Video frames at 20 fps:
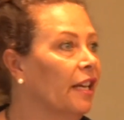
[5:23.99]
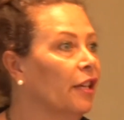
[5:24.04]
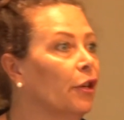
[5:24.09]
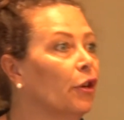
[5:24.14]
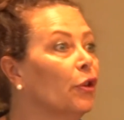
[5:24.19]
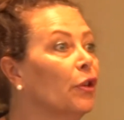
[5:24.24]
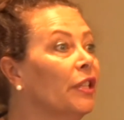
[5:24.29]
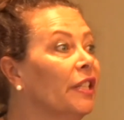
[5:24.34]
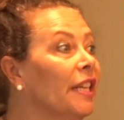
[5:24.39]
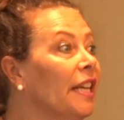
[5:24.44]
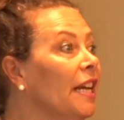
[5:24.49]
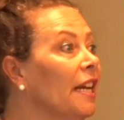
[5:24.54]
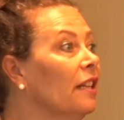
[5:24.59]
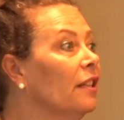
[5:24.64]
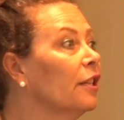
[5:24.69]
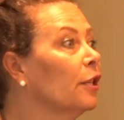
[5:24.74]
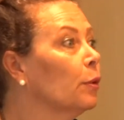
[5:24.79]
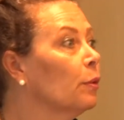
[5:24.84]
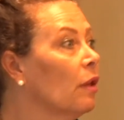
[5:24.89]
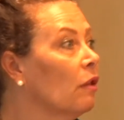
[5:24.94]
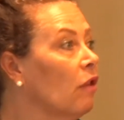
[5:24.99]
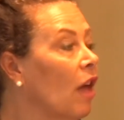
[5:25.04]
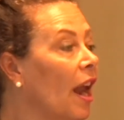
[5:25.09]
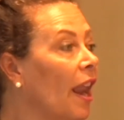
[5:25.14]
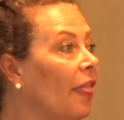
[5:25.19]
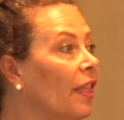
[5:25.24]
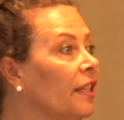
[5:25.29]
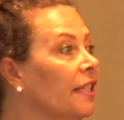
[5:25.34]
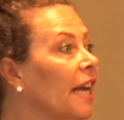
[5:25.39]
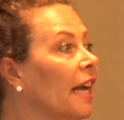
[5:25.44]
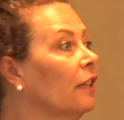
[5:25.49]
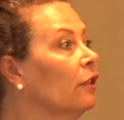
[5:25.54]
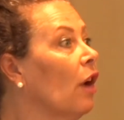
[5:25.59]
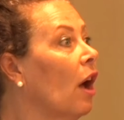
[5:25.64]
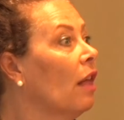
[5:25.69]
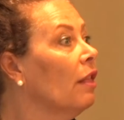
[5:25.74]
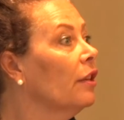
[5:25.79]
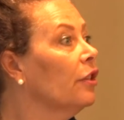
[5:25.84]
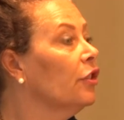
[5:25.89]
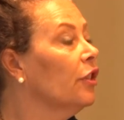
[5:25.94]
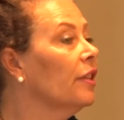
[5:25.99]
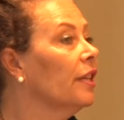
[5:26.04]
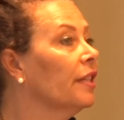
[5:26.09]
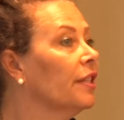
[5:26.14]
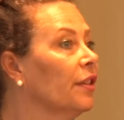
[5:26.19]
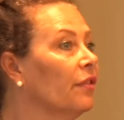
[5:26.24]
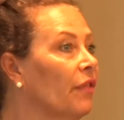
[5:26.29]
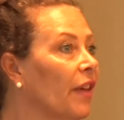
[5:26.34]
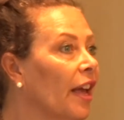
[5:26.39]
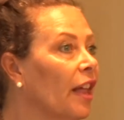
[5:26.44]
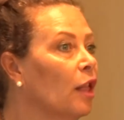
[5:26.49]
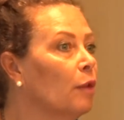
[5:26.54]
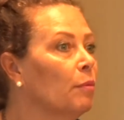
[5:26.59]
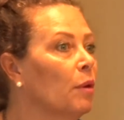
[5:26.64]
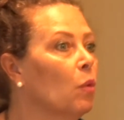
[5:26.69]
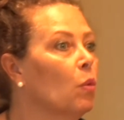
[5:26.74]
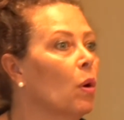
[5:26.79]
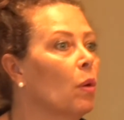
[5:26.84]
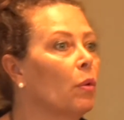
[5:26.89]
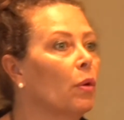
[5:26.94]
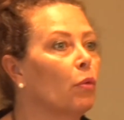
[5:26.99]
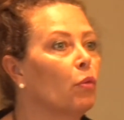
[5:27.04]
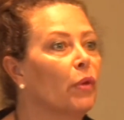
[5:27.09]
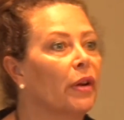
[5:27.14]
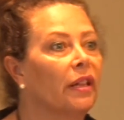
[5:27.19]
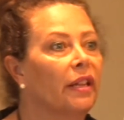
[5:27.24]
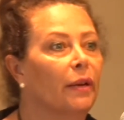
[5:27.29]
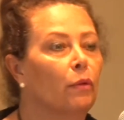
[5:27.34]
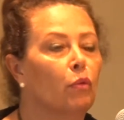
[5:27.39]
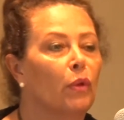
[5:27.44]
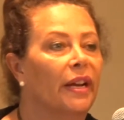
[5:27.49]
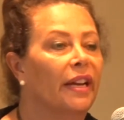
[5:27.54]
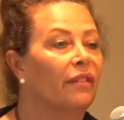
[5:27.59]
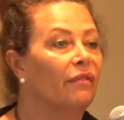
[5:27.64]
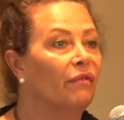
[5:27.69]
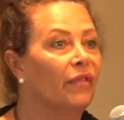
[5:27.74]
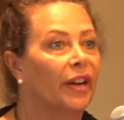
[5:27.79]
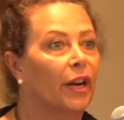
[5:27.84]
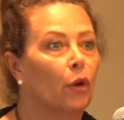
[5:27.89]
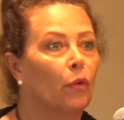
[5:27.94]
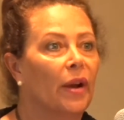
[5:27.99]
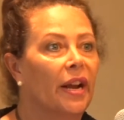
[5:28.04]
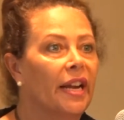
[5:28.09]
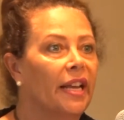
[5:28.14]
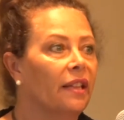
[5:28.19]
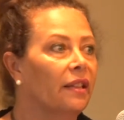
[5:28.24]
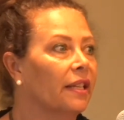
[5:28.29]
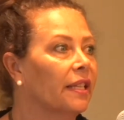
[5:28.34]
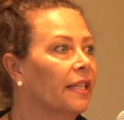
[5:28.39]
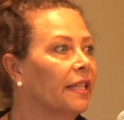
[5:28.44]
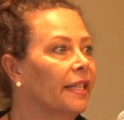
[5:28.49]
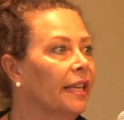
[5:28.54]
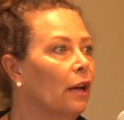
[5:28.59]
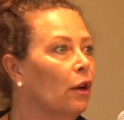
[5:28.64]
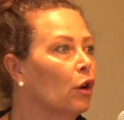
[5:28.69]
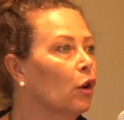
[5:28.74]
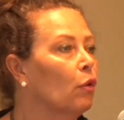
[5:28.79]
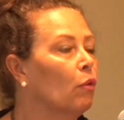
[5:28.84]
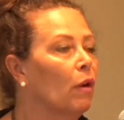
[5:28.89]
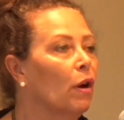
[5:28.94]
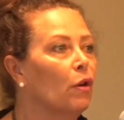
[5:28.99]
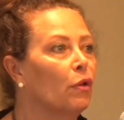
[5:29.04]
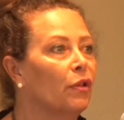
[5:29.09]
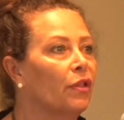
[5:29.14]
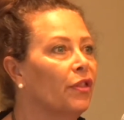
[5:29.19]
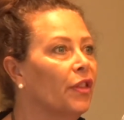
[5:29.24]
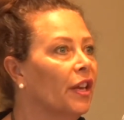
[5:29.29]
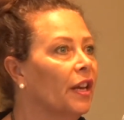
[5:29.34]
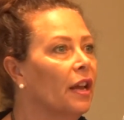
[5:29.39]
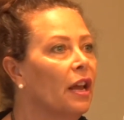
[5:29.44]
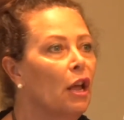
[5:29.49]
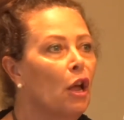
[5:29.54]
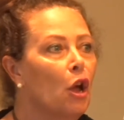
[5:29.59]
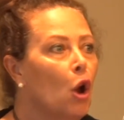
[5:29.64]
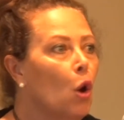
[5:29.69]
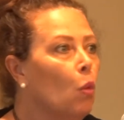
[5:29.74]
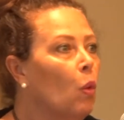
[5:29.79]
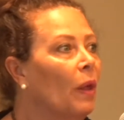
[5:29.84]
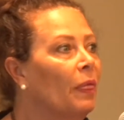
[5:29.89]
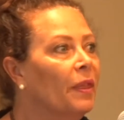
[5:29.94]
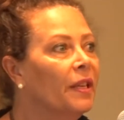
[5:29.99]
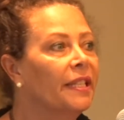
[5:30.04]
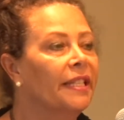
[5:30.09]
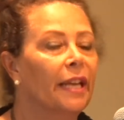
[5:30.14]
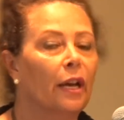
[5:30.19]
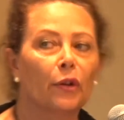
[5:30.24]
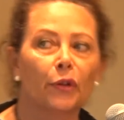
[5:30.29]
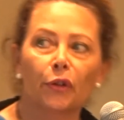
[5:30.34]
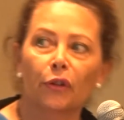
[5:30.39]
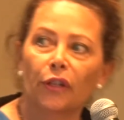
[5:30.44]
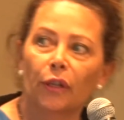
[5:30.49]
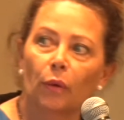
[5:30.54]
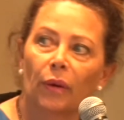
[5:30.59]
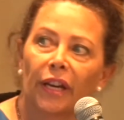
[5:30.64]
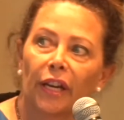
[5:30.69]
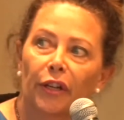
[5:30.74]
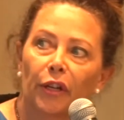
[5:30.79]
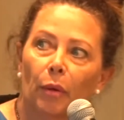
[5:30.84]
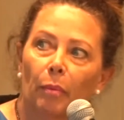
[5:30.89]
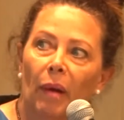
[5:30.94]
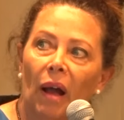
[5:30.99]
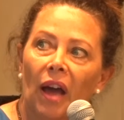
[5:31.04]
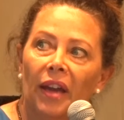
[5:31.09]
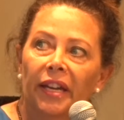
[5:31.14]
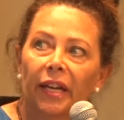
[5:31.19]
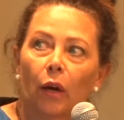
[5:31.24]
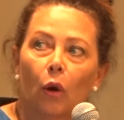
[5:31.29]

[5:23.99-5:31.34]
and you're seeing this with a lot of the technology that's available where we're really reinvigorating this cell growth and what the cells are doing in your body.